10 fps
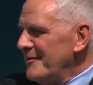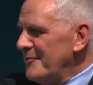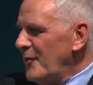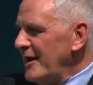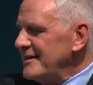
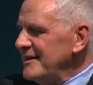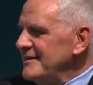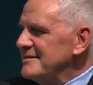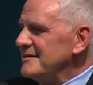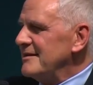What
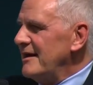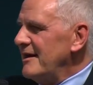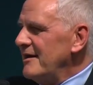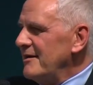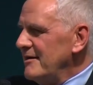is
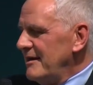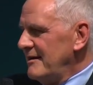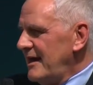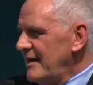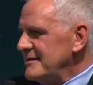
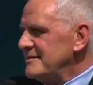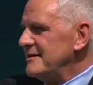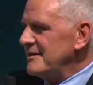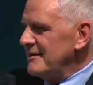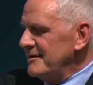as
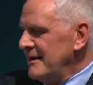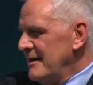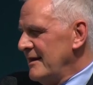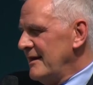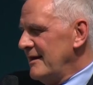the
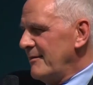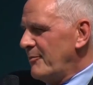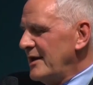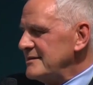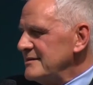
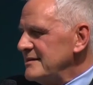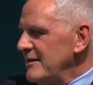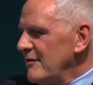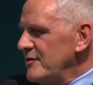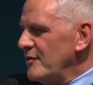
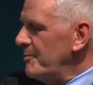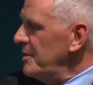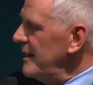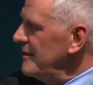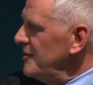presidency of the
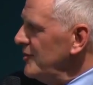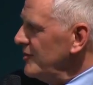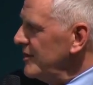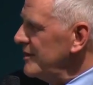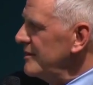European
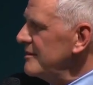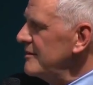Union,